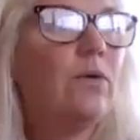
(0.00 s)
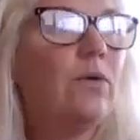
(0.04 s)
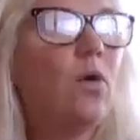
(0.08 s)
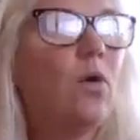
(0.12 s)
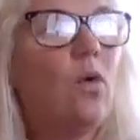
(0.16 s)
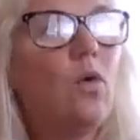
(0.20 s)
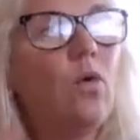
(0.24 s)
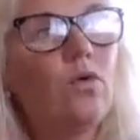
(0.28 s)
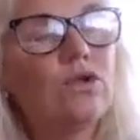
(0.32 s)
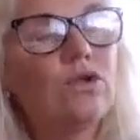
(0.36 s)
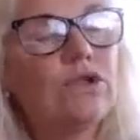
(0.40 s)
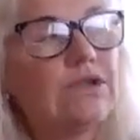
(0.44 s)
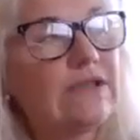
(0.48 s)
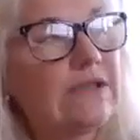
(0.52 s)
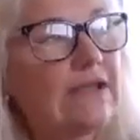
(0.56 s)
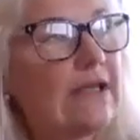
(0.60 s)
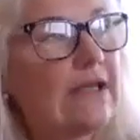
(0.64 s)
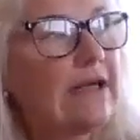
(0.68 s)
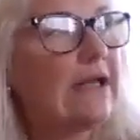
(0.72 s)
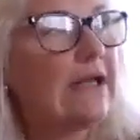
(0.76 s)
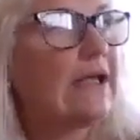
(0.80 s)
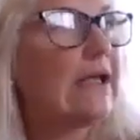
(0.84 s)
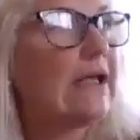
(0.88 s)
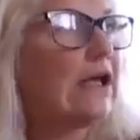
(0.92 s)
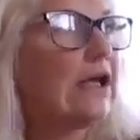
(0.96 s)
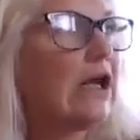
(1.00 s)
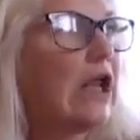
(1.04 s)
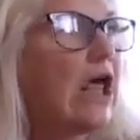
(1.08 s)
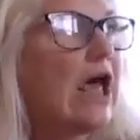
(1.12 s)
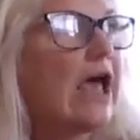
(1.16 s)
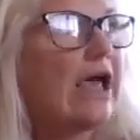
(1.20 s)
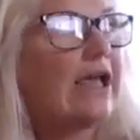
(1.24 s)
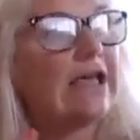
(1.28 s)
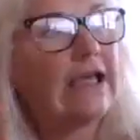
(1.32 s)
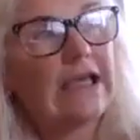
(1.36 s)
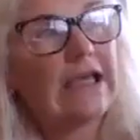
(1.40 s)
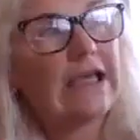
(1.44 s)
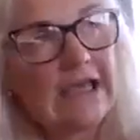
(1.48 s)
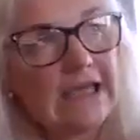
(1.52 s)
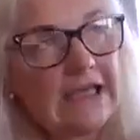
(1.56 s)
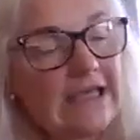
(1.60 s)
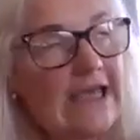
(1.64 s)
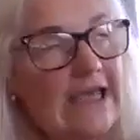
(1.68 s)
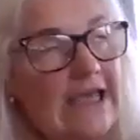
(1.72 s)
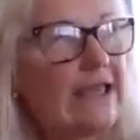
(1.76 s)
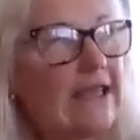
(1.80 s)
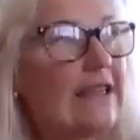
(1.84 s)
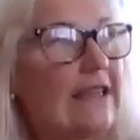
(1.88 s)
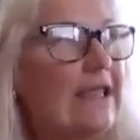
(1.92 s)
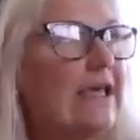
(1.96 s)
We're all just going to like
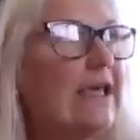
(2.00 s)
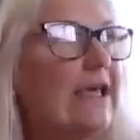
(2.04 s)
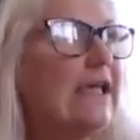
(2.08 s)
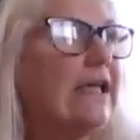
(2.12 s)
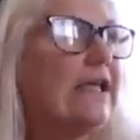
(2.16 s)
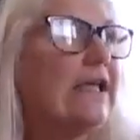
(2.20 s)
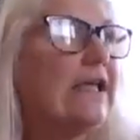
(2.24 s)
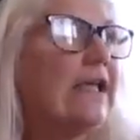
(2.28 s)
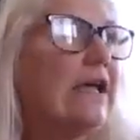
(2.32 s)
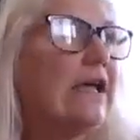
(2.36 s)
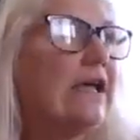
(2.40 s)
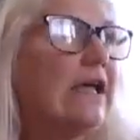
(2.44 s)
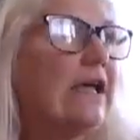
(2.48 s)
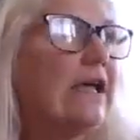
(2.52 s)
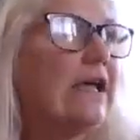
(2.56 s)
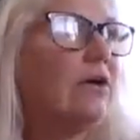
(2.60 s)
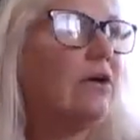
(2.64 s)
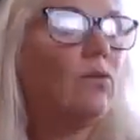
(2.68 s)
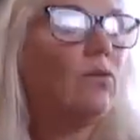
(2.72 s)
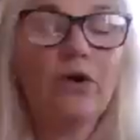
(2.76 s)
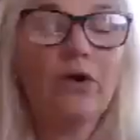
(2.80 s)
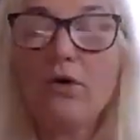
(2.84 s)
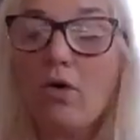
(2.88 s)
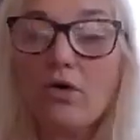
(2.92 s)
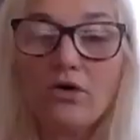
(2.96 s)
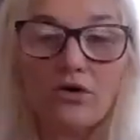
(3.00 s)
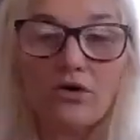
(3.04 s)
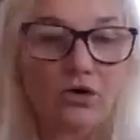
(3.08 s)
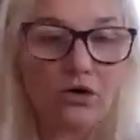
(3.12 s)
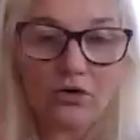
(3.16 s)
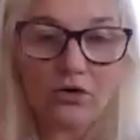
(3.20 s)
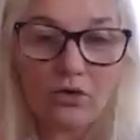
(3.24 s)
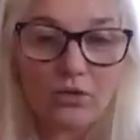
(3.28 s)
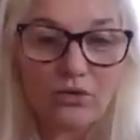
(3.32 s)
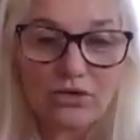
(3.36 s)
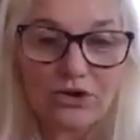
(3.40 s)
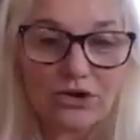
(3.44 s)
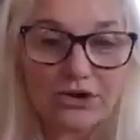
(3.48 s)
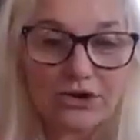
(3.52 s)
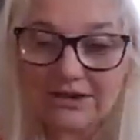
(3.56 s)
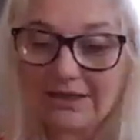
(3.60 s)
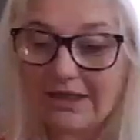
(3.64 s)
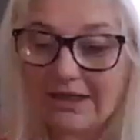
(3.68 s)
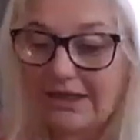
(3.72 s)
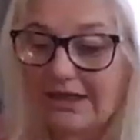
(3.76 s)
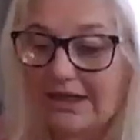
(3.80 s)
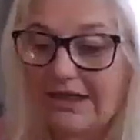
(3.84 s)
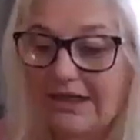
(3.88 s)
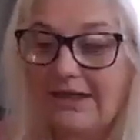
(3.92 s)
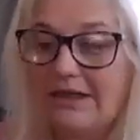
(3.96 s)
get there. We're not all
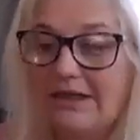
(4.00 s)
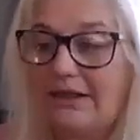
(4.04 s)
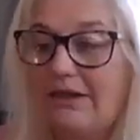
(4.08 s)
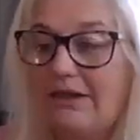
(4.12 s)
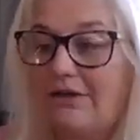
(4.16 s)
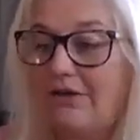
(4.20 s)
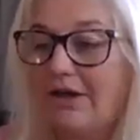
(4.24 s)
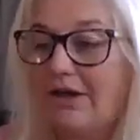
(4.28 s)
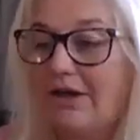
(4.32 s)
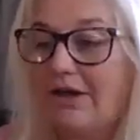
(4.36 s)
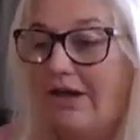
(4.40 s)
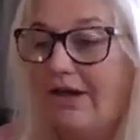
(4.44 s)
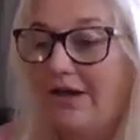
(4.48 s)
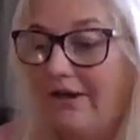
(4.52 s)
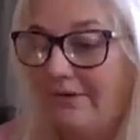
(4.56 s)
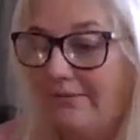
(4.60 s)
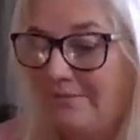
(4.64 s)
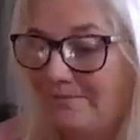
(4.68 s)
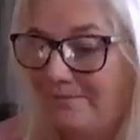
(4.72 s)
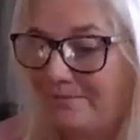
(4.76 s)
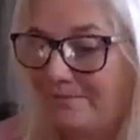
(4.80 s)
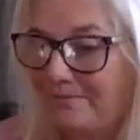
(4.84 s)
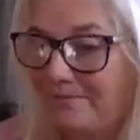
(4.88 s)
just going to get there, okay?